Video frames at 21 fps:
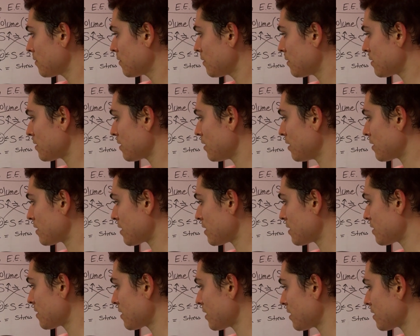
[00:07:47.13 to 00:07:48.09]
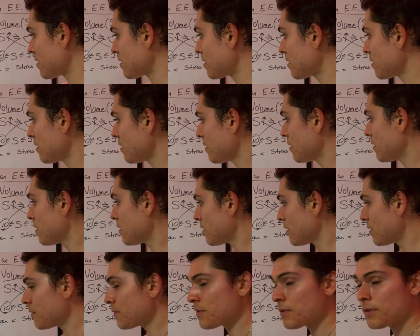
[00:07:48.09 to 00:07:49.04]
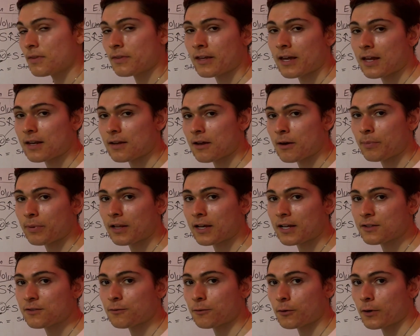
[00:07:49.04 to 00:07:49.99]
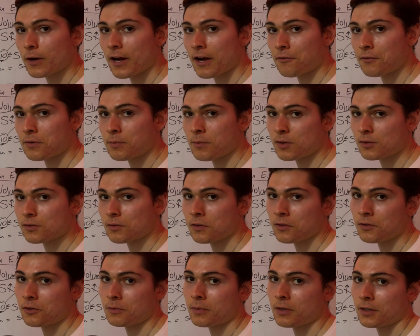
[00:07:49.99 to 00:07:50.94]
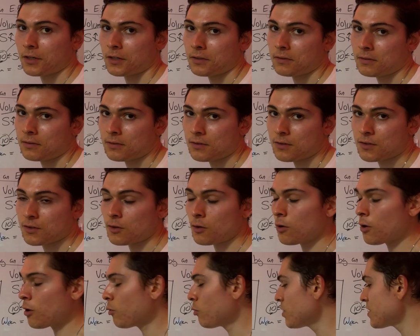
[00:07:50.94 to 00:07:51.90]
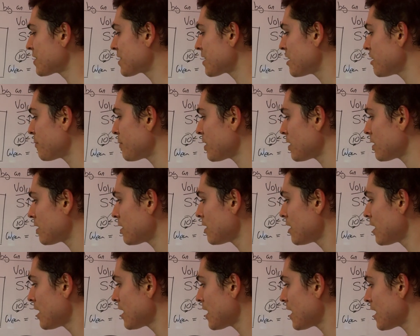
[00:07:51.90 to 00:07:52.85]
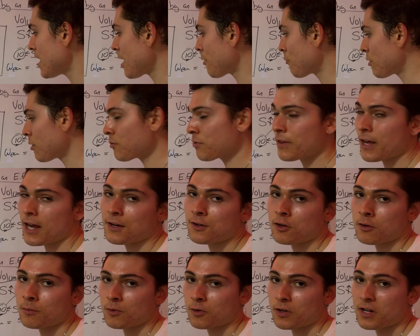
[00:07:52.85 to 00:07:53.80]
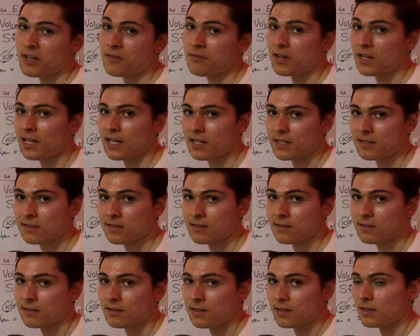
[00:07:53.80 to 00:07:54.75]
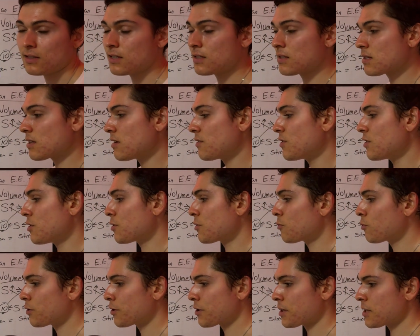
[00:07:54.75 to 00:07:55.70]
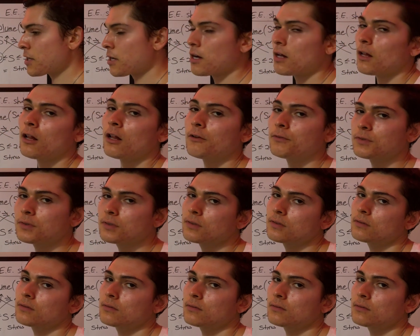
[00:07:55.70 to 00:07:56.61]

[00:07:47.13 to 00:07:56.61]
see the 10 sets, that applies for every muscle in your body. So always keep it around that number, even less. Let's say you're working calves.